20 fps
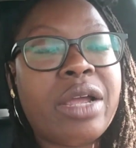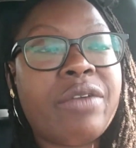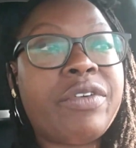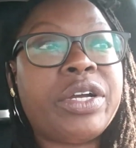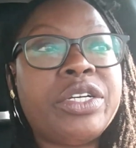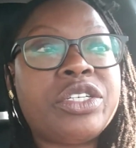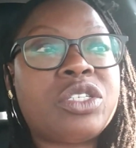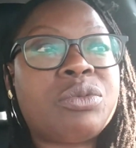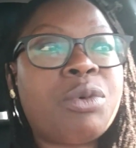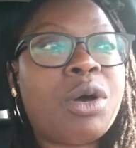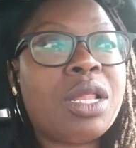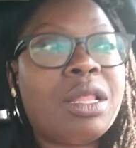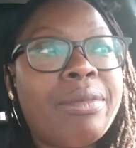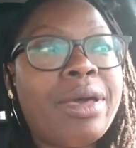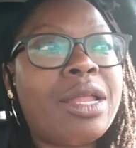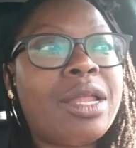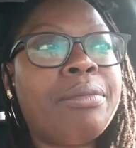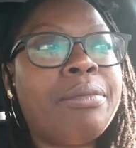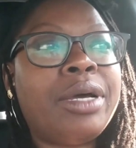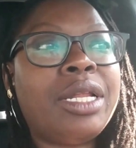very small
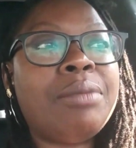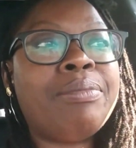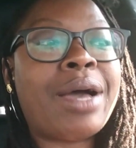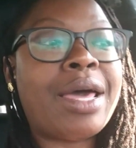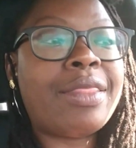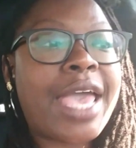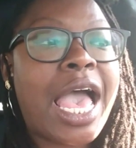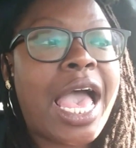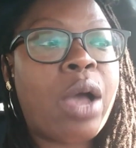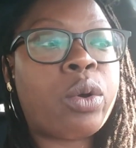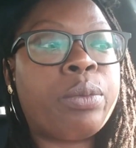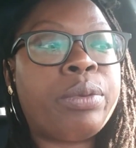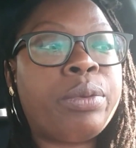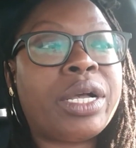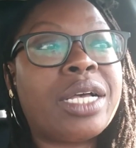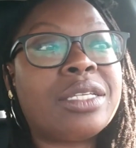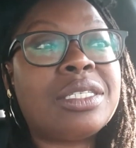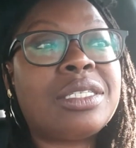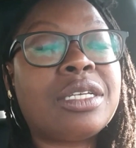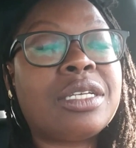amount of money by the hour
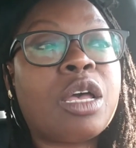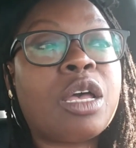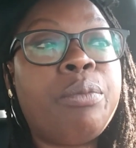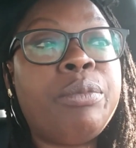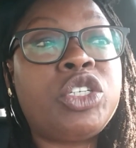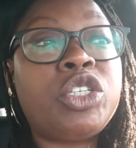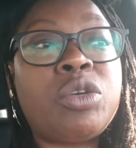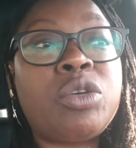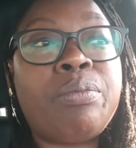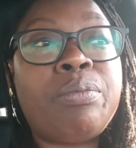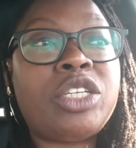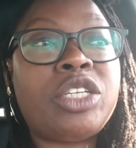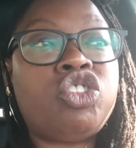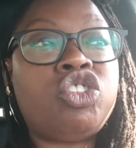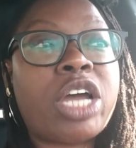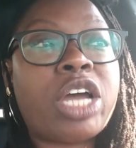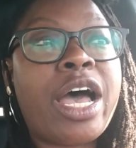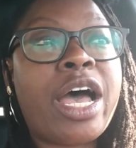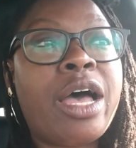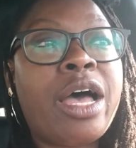because it's a commission-based
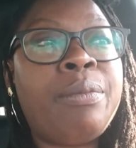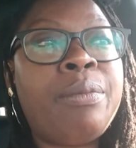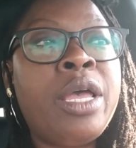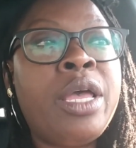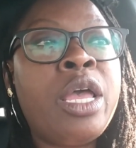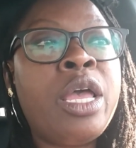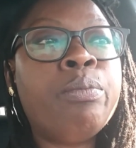job.